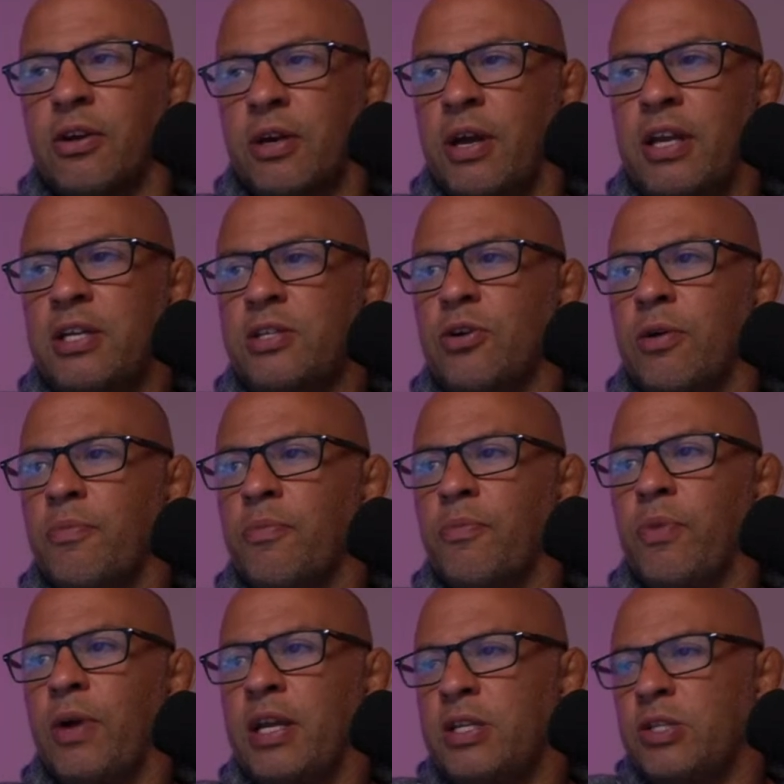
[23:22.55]
like
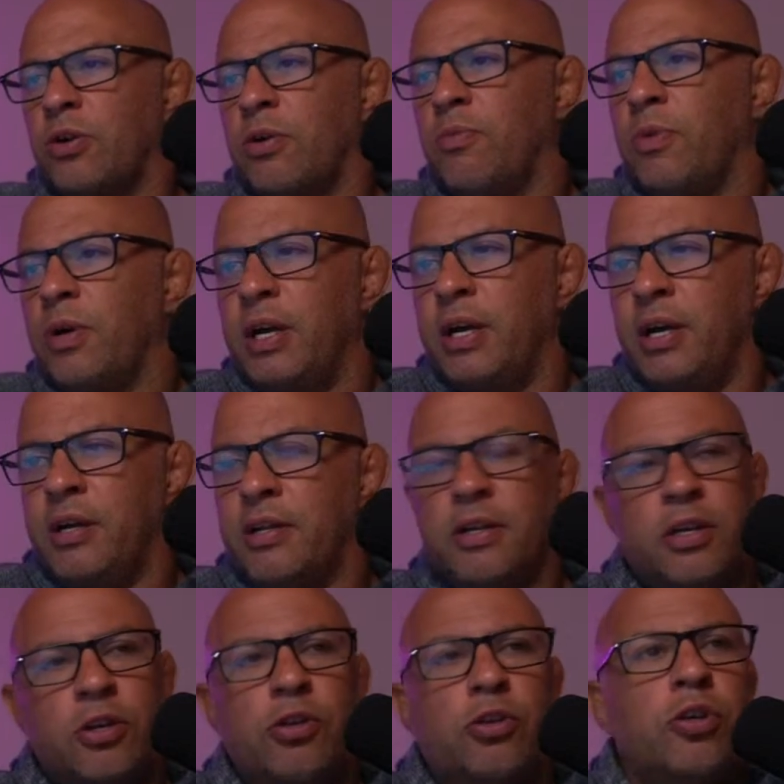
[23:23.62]
anytime where
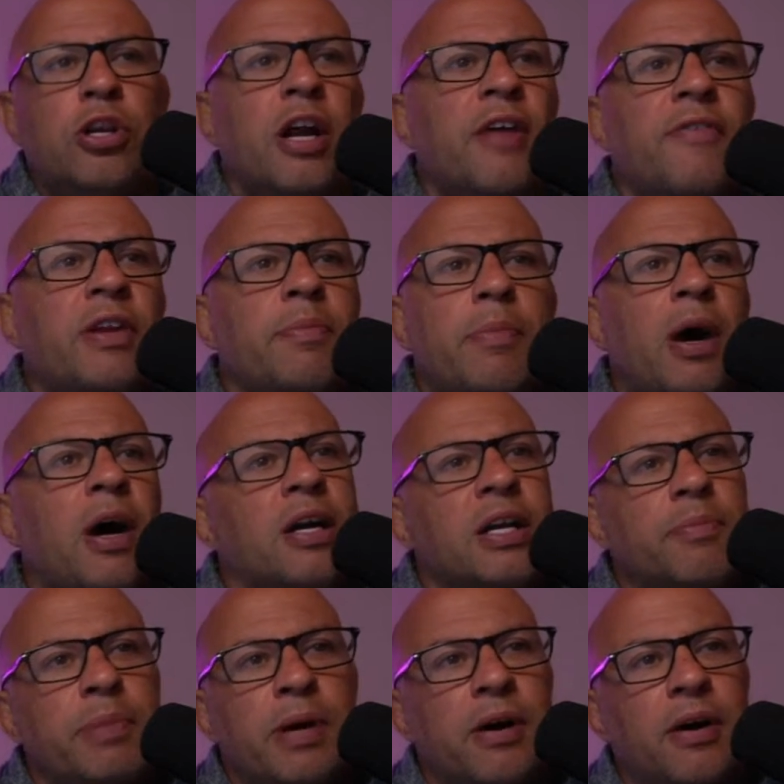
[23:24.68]
you don't have any
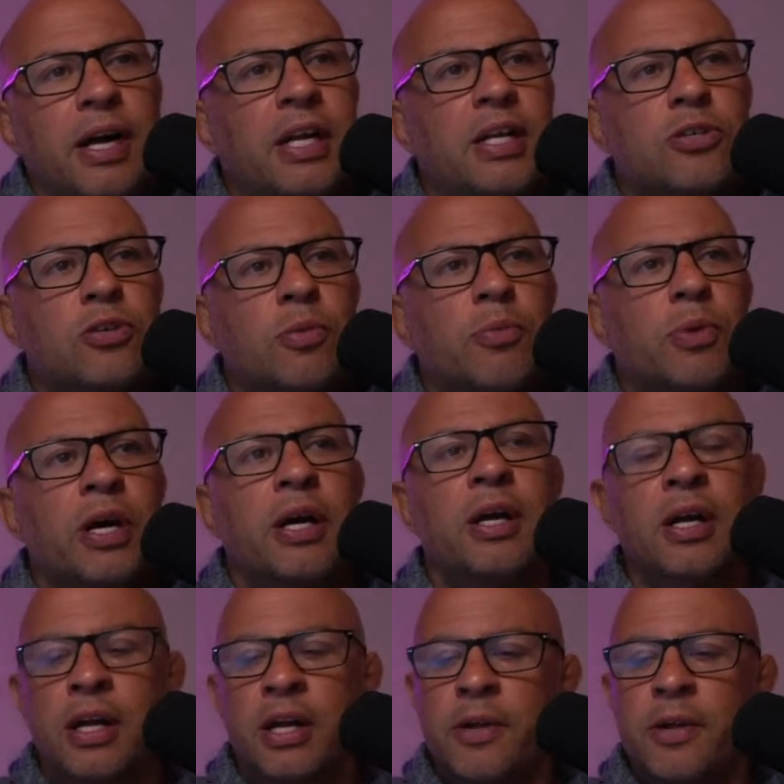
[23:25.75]
bargaining power, anytime where